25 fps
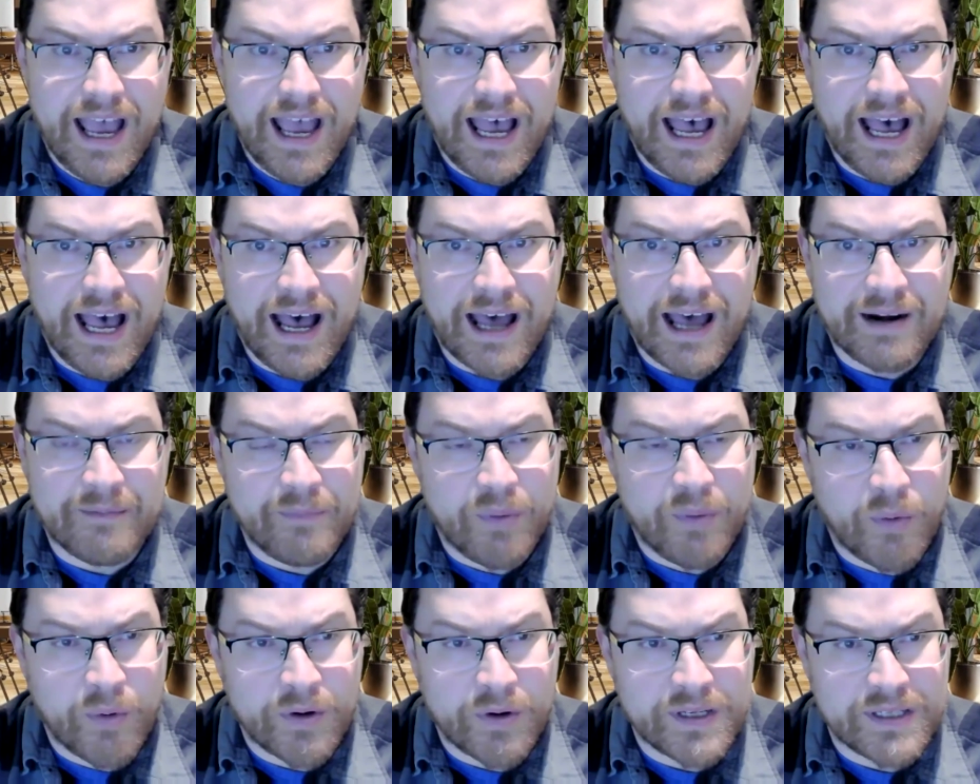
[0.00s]
an
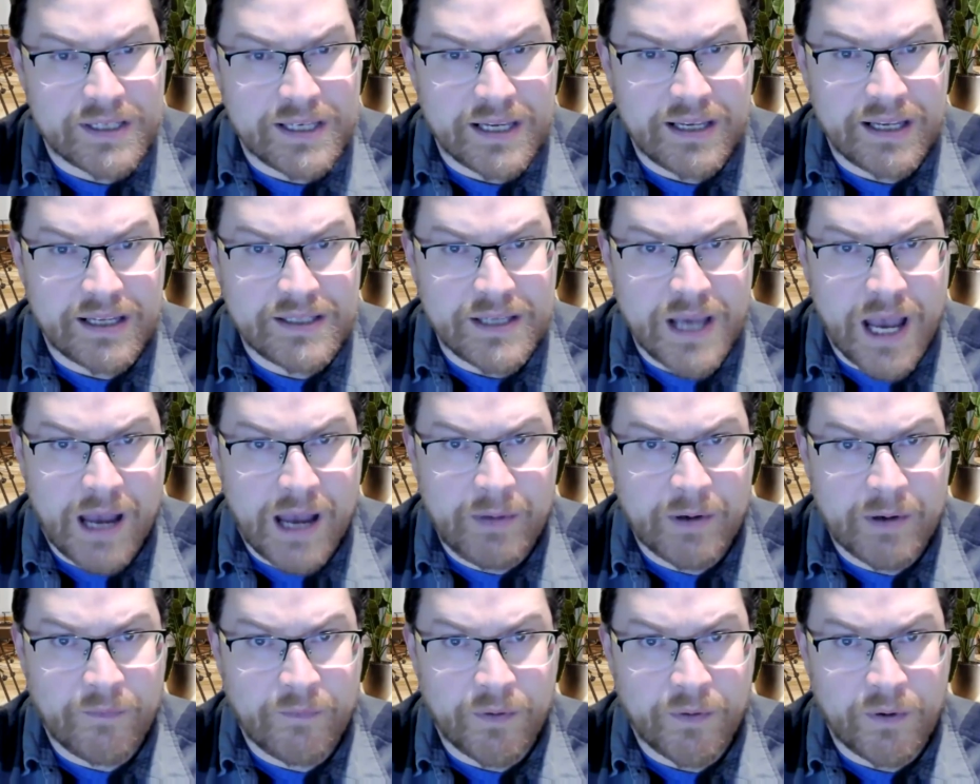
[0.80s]
important
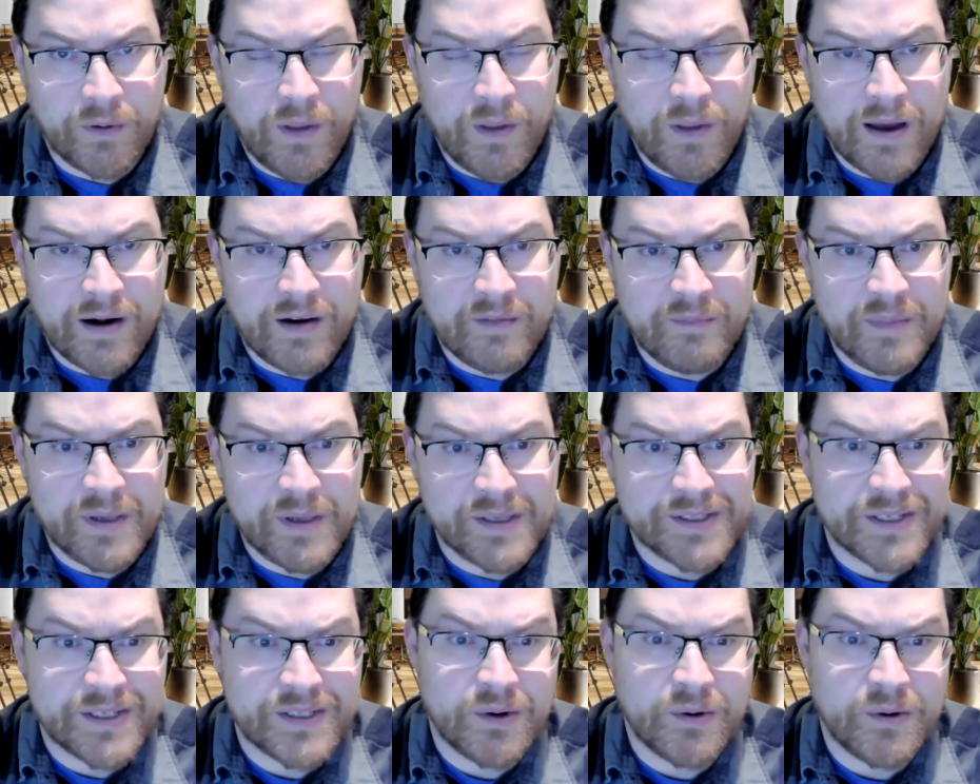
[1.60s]
topic for a lot of
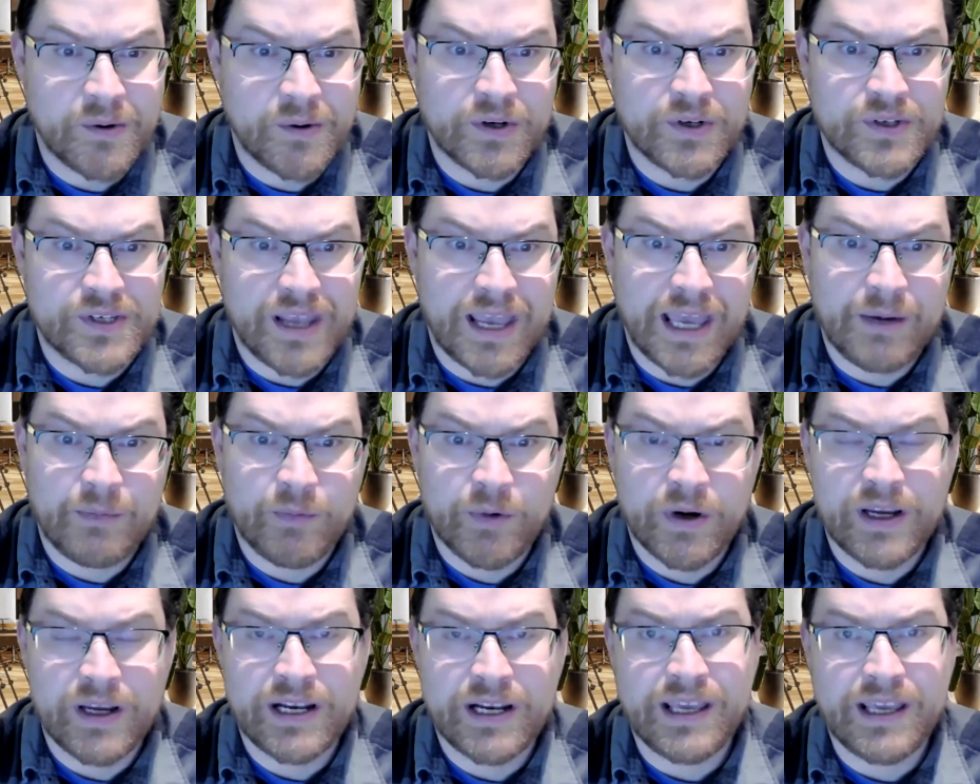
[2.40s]
business owners. And
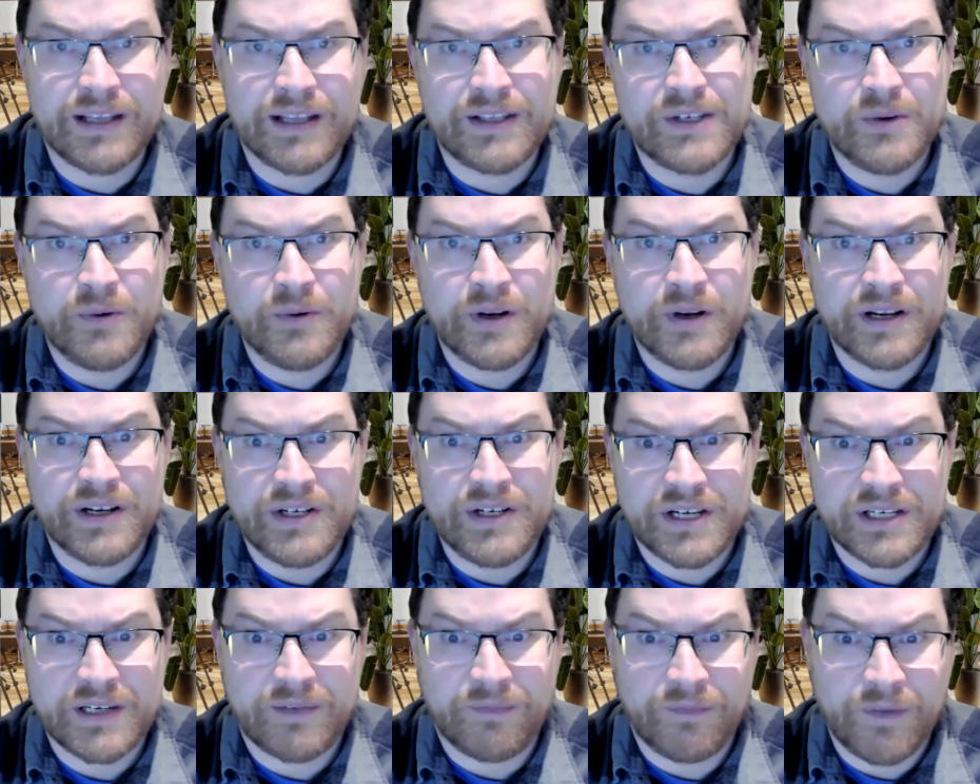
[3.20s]
we're going to get to it in
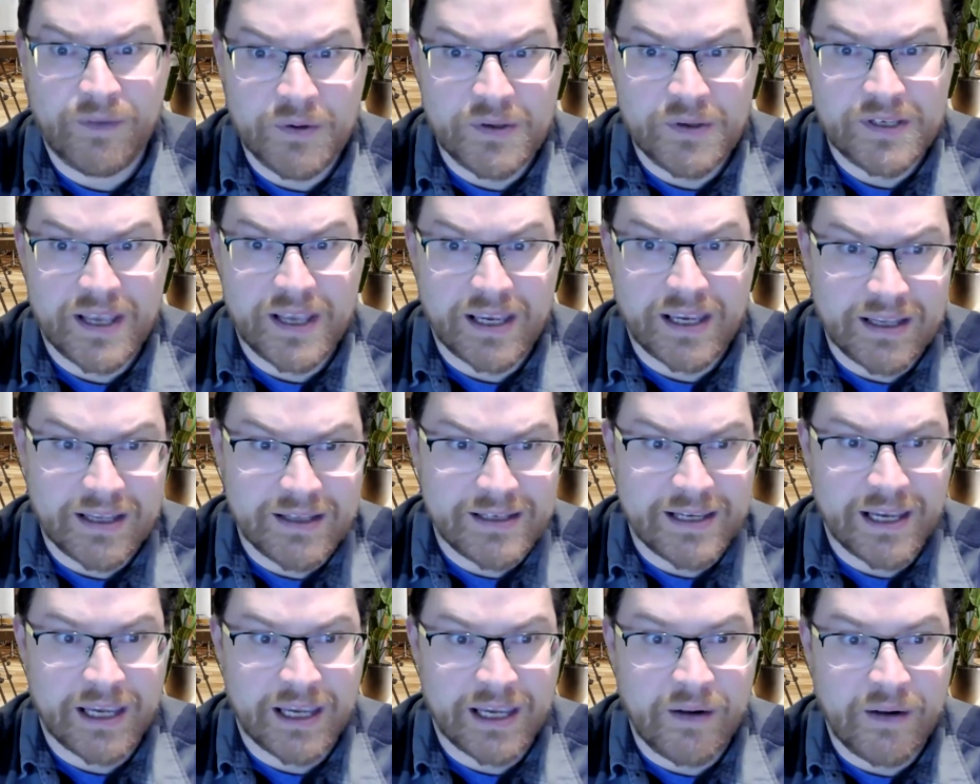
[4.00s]
just a few
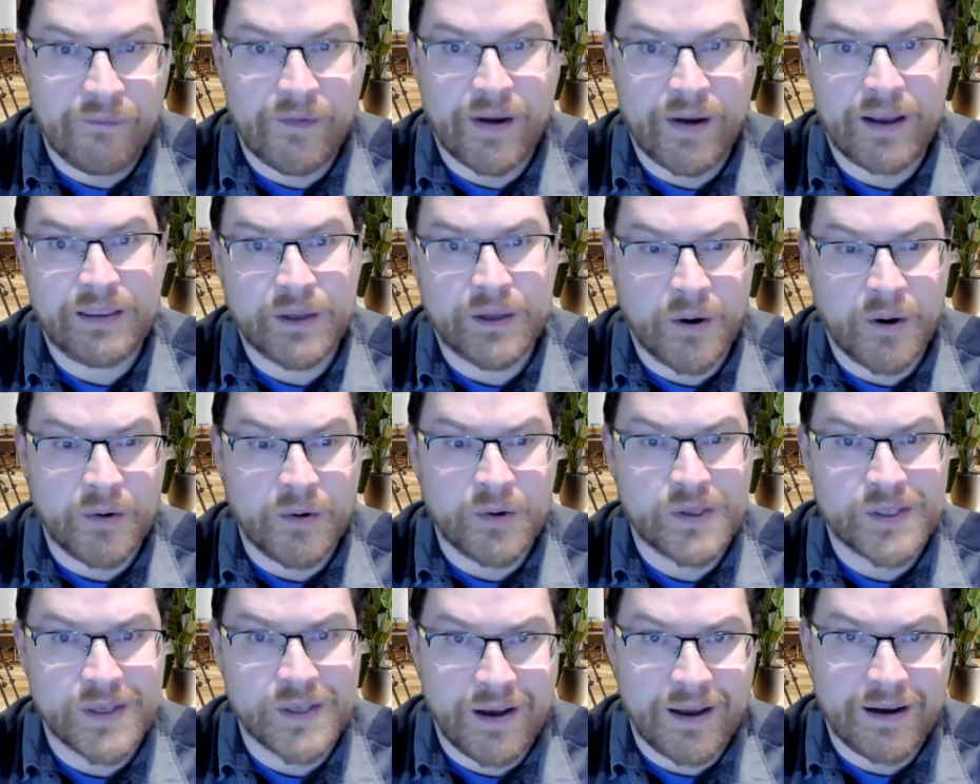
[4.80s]
seconds. I'm going to invite the
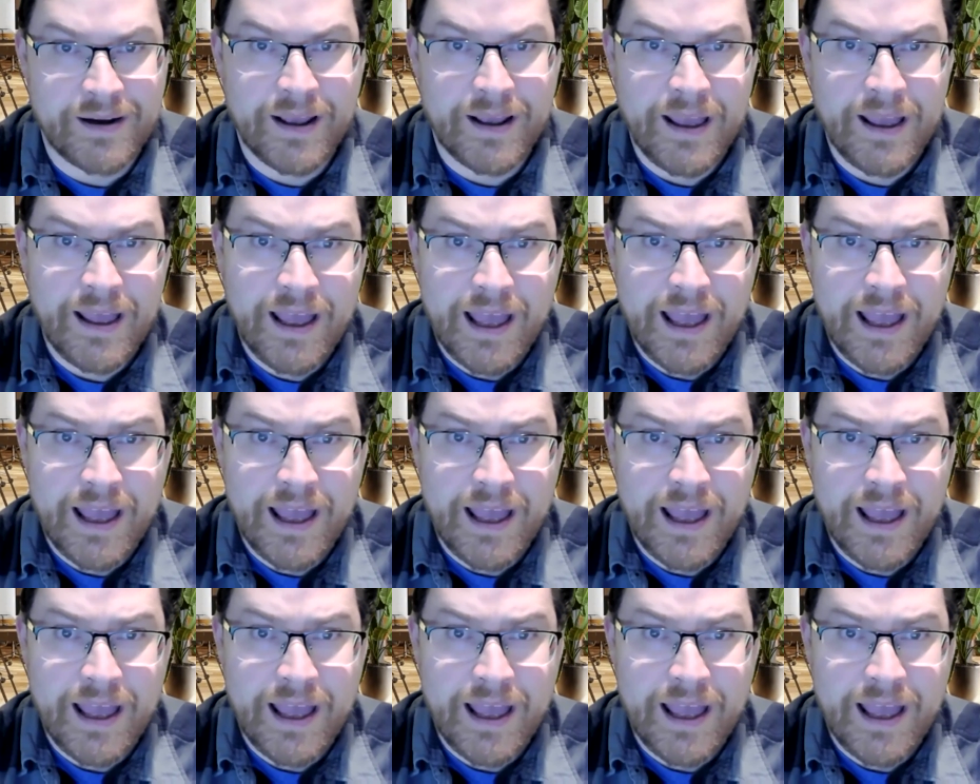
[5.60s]
hosts on.